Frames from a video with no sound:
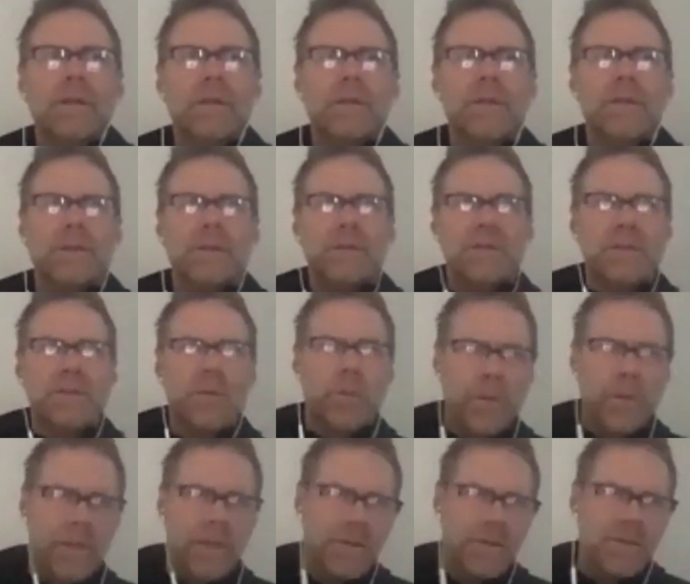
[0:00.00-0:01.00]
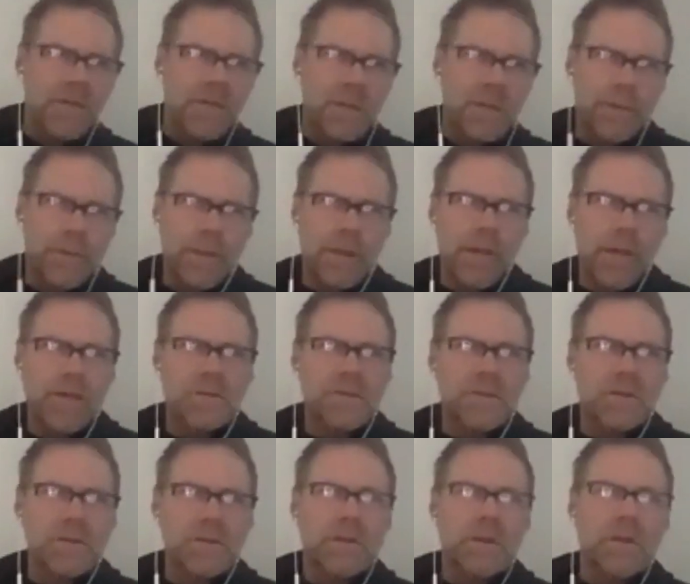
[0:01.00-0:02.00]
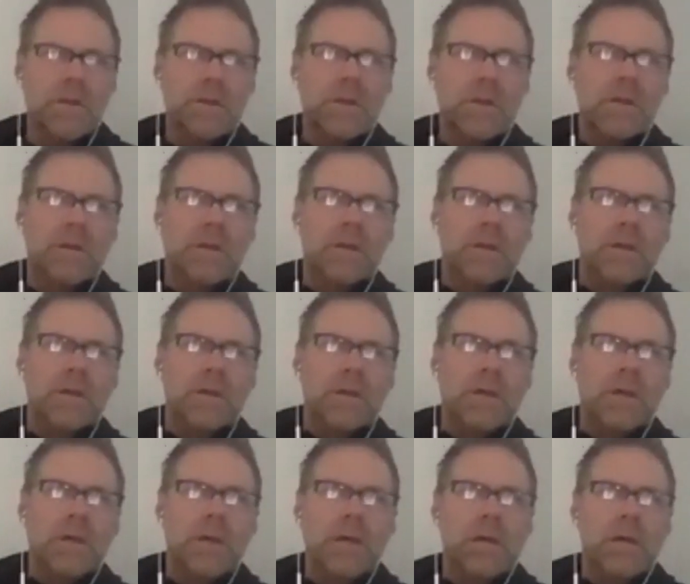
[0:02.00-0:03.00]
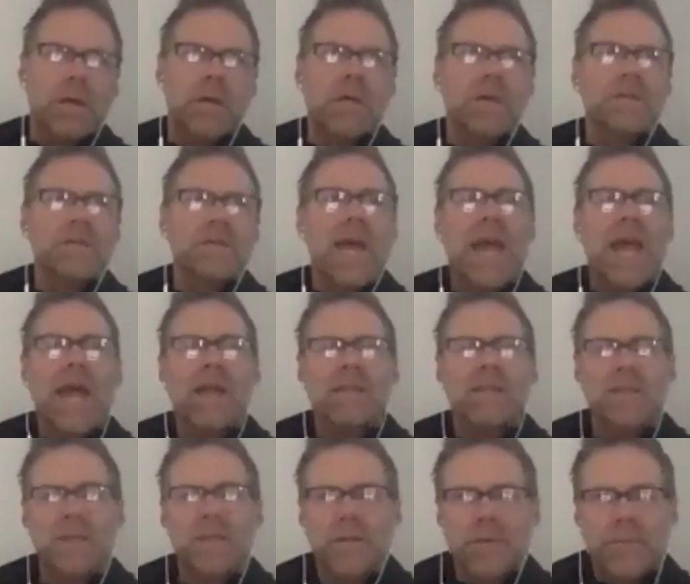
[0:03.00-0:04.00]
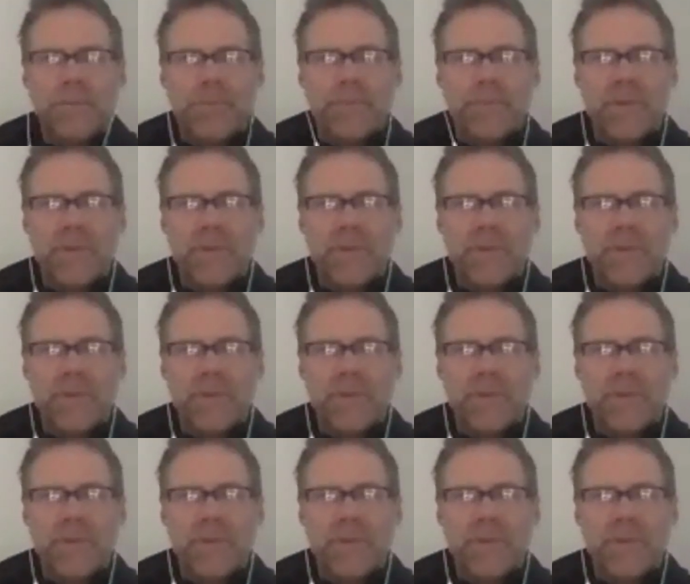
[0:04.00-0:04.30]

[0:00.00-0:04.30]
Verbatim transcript: the, the surrender took place because uh, I had to.